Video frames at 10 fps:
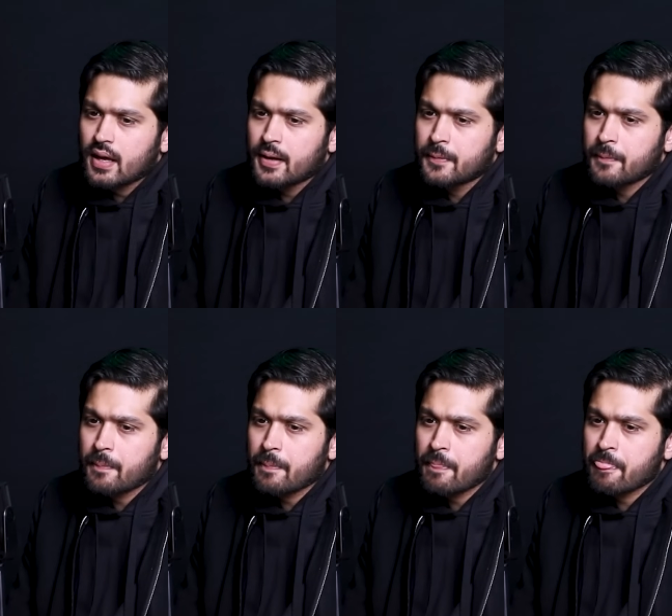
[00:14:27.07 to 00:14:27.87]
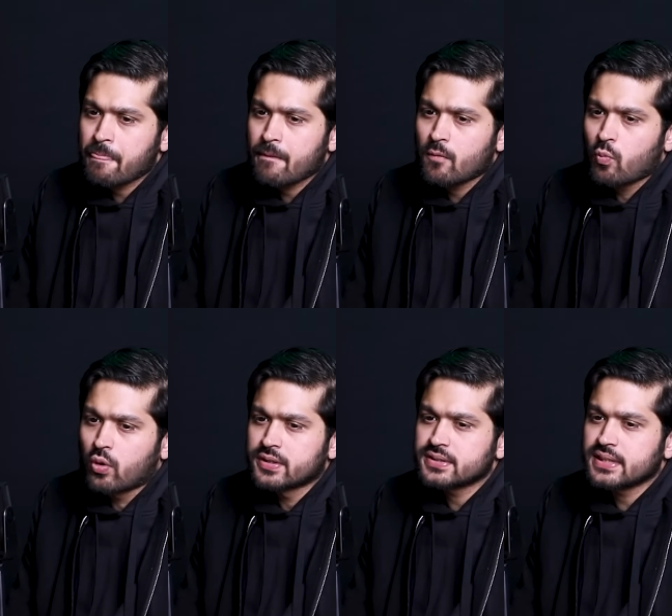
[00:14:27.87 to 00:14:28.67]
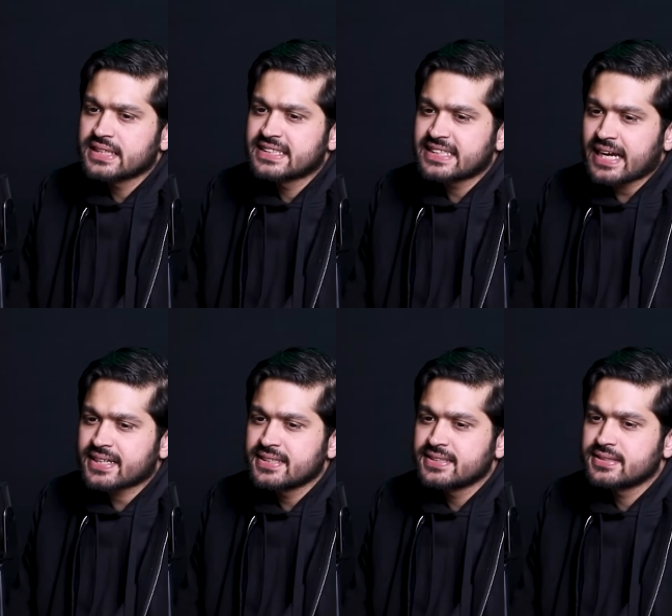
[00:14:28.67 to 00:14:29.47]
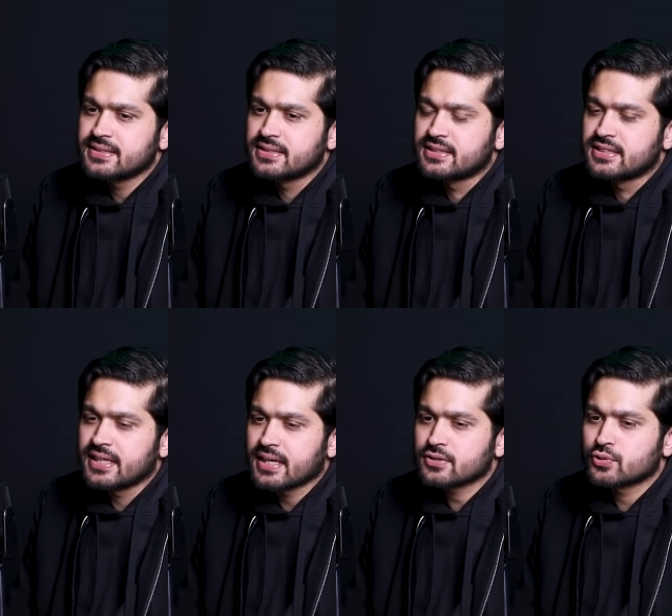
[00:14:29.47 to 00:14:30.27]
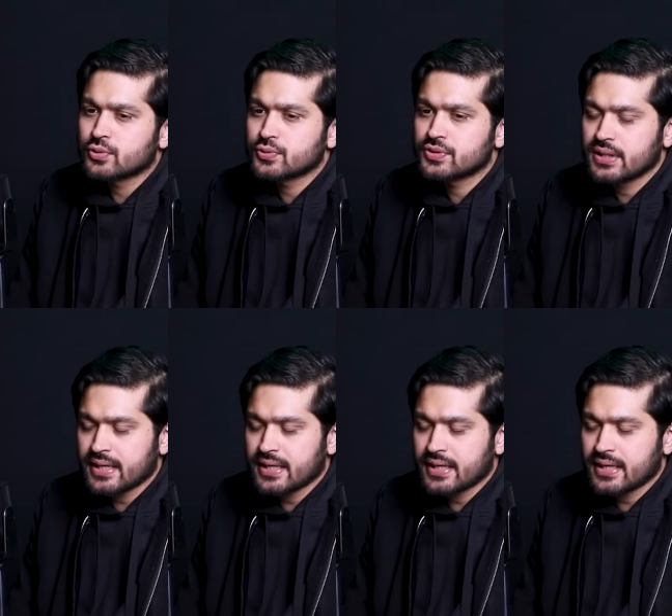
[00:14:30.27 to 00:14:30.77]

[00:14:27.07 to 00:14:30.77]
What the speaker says: And what exactly did Zia sort of see?